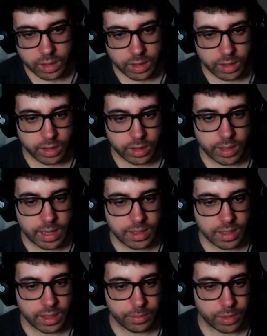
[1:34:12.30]
I
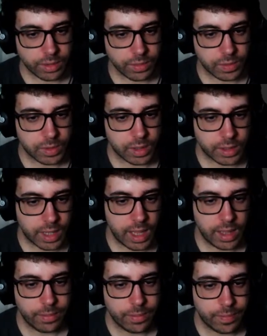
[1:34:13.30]
think I'm gonna do start
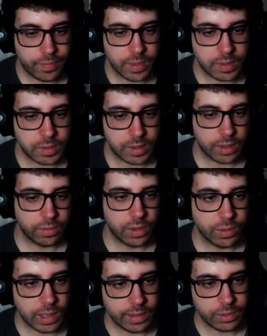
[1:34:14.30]
game instead of
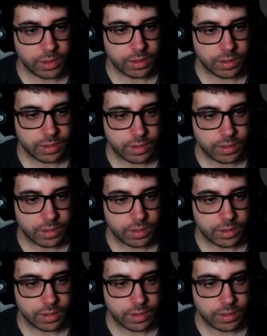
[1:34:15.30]
load level.